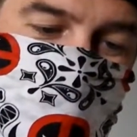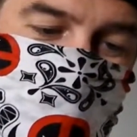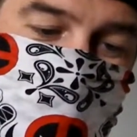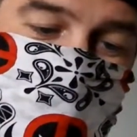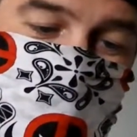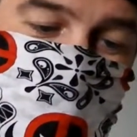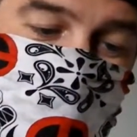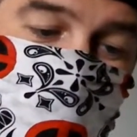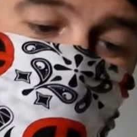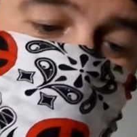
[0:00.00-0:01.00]
This is a
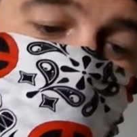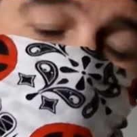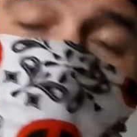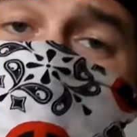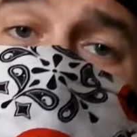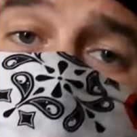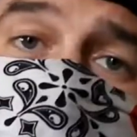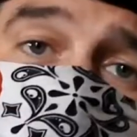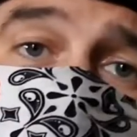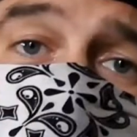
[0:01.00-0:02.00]
new book by
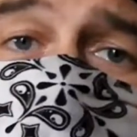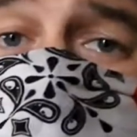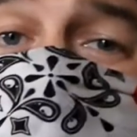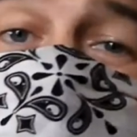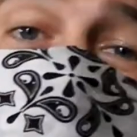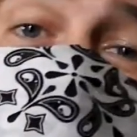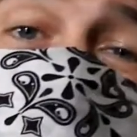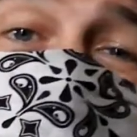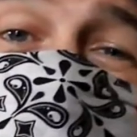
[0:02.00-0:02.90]
Image. It's by Cullen